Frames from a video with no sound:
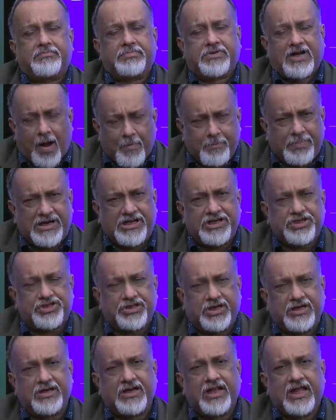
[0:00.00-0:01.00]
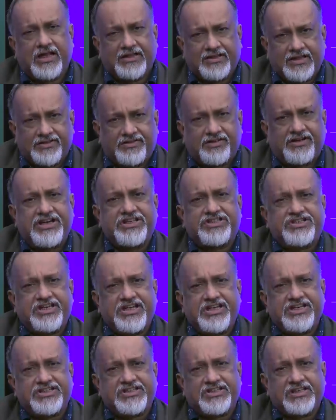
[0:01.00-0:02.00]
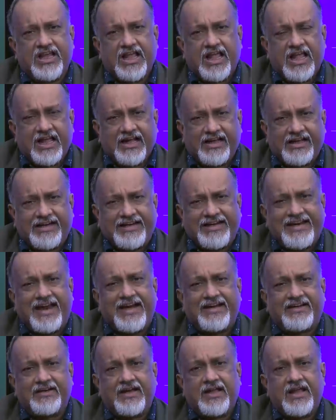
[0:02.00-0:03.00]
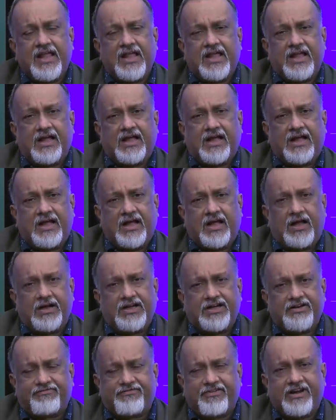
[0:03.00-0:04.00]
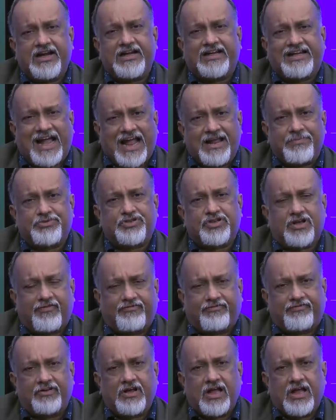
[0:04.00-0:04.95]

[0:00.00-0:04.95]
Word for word: competition, the 3 C's, create different types of